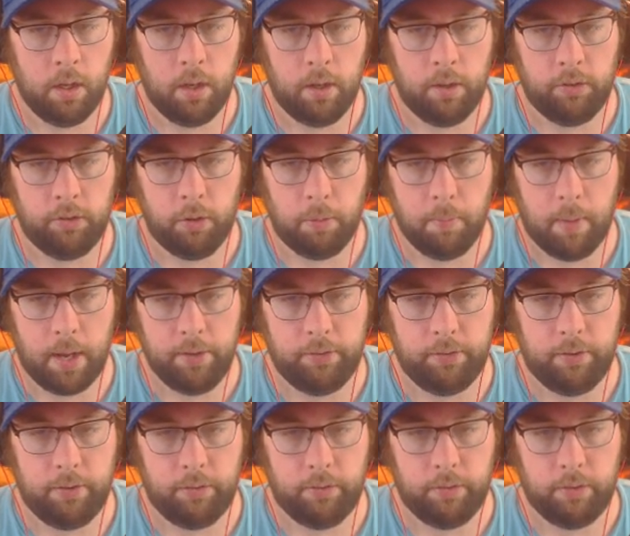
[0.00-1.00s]
So my
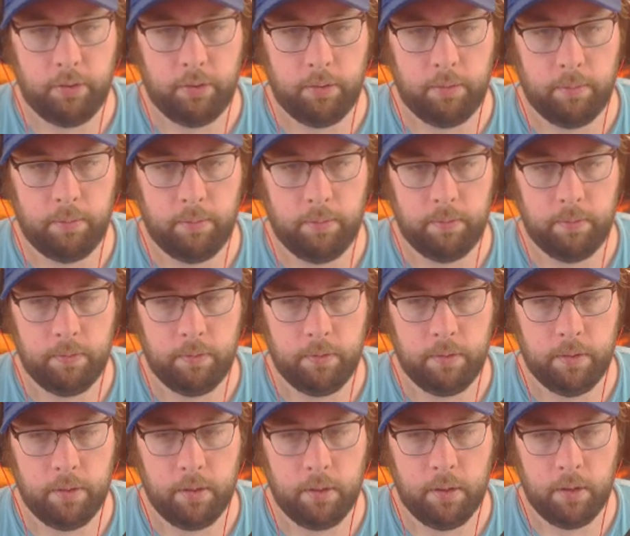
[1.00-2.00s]
system
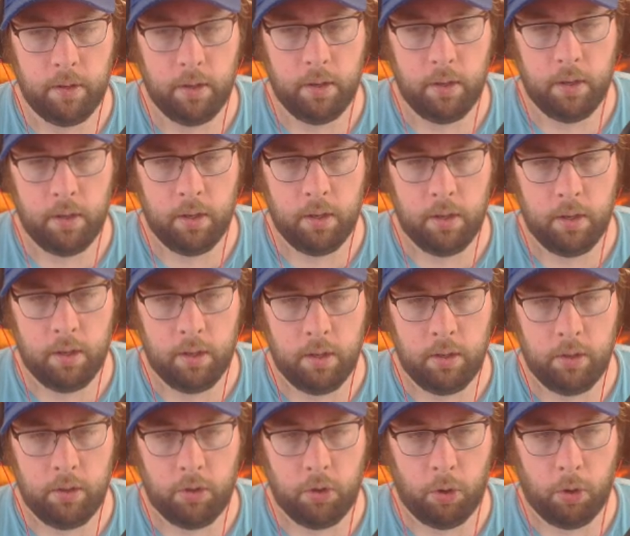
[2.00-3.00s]

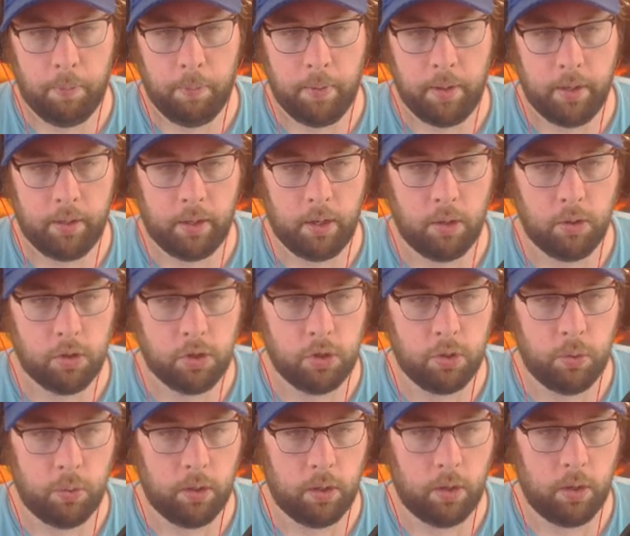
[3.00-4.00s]
told me to go
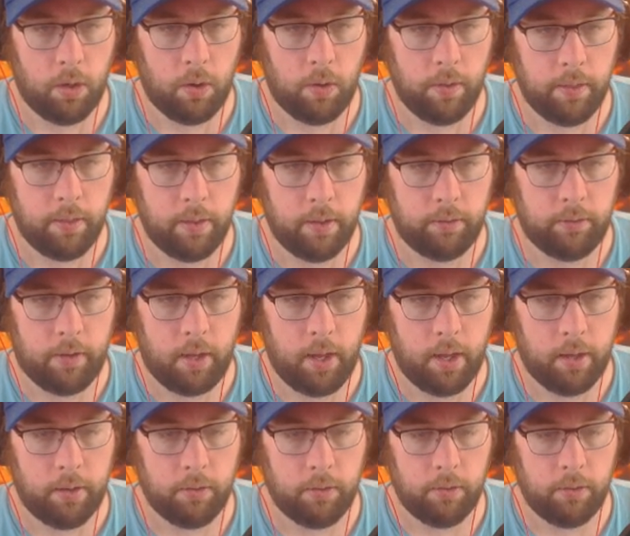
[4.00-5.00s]
short on this
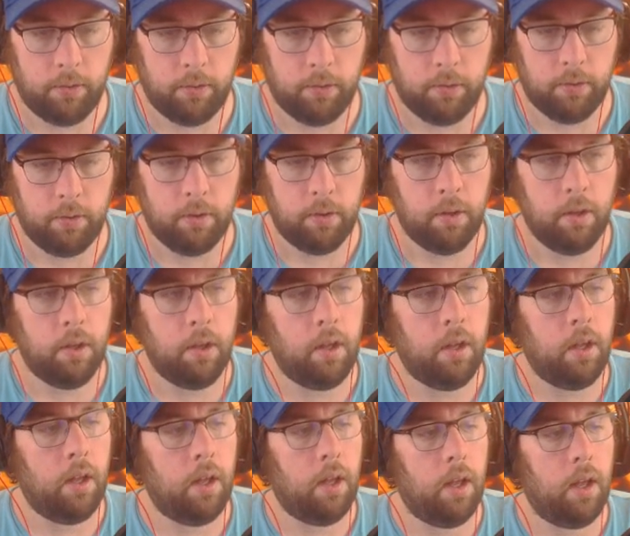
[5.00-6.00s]
candle.
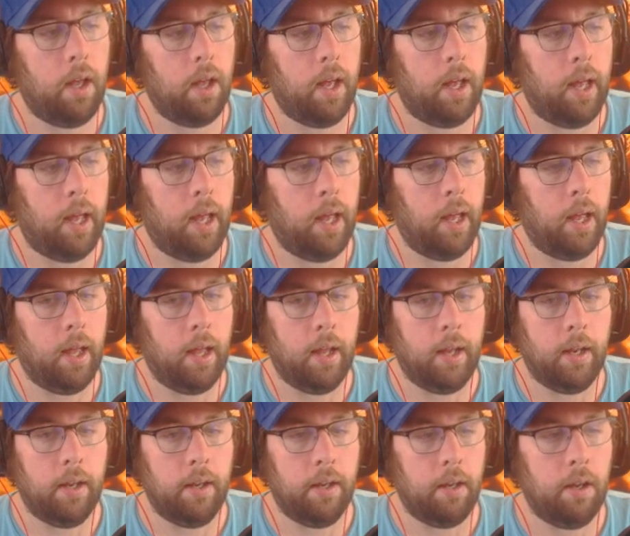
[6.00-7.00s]

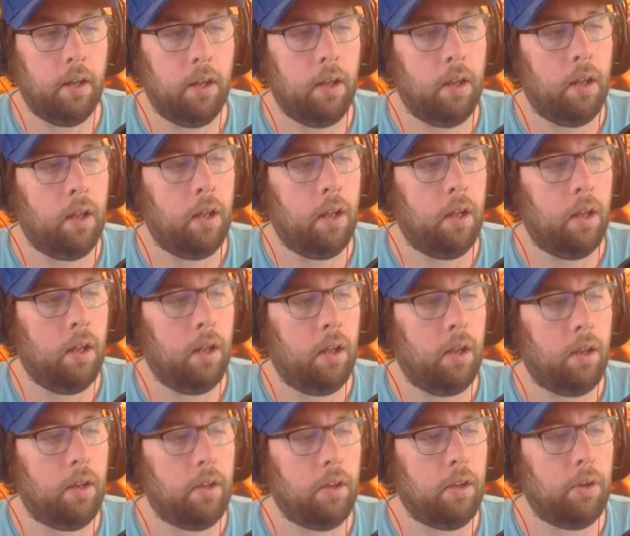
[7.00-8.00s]
And
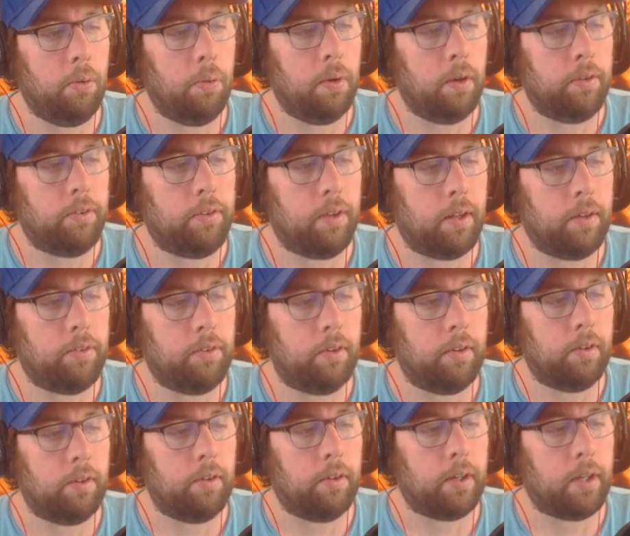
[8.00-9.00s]
you would essentially
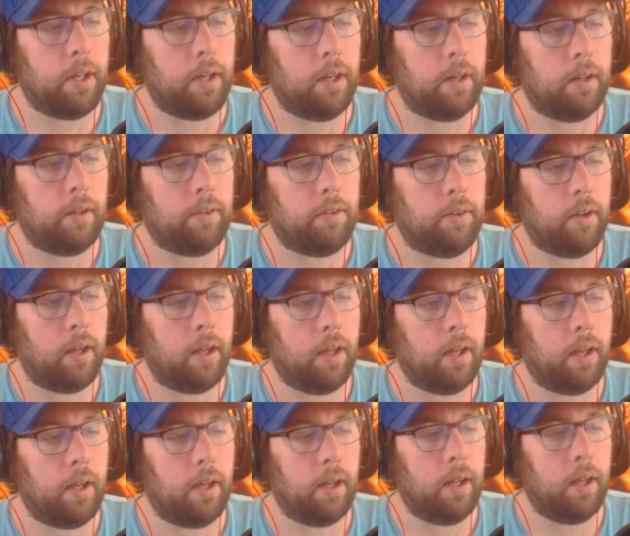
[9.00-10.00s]
look here and
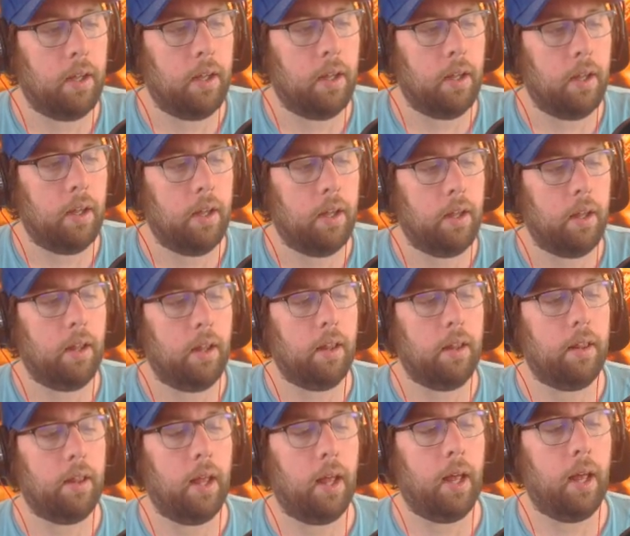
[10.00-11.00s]
say
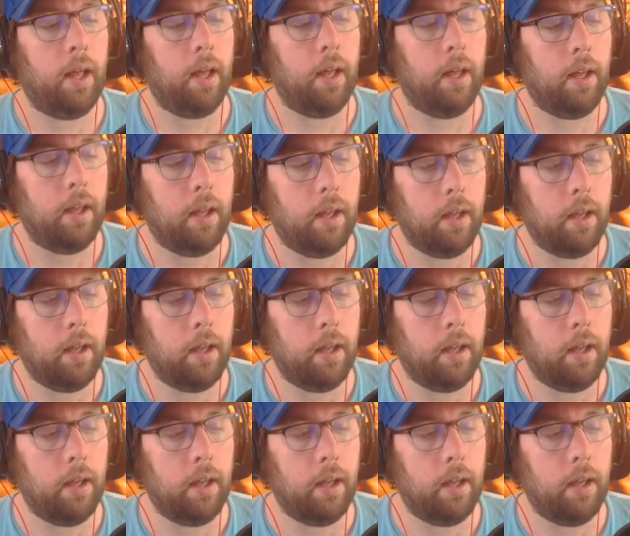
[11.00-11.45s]
that